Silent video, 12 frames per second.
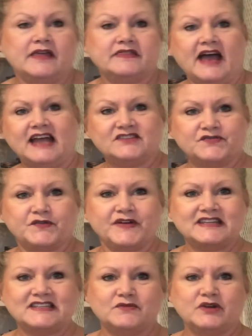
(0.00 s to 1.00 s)
thanks for
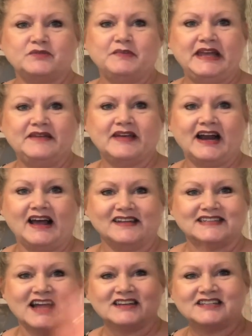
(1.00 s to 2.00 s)
visiting with me, and I'll
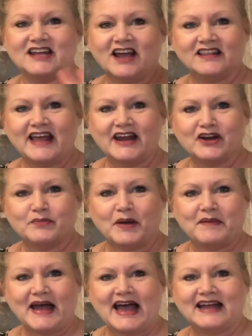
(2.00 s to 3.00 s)
talk to y'all later.
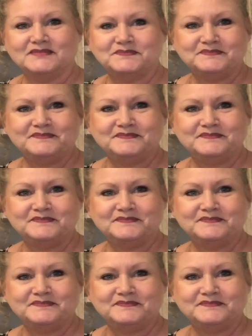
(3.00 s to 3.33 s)
Bye-bye.